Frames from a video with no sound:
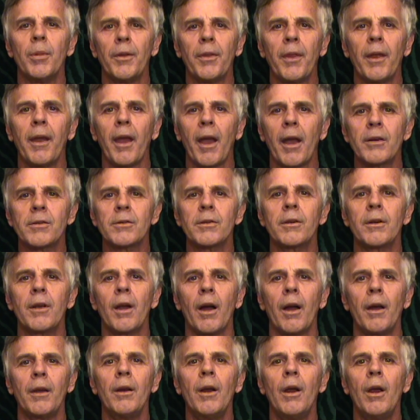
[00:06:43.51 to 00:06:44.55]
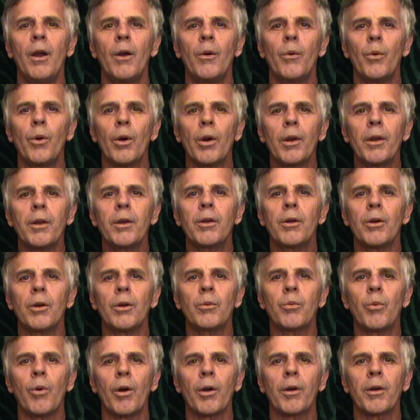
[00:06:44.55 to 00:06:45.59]
But they actually got really
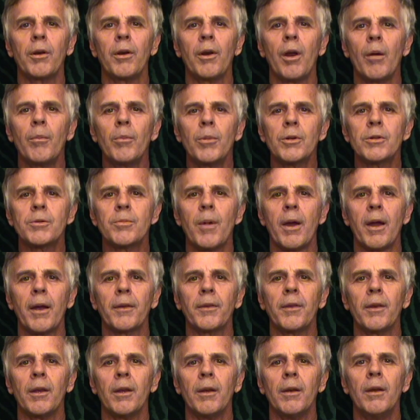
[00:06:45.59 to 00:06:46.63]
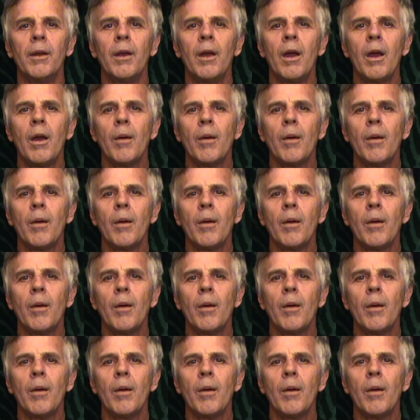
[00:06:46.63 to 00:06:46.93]
good working numbers back then.